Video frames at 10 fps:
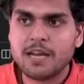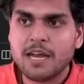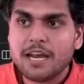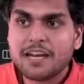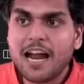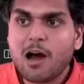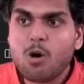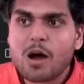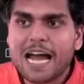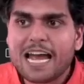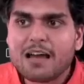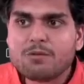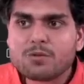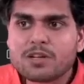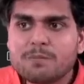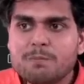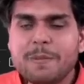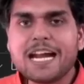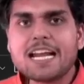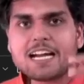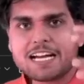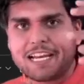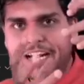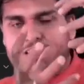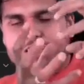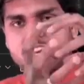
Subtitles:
Now I have made a collection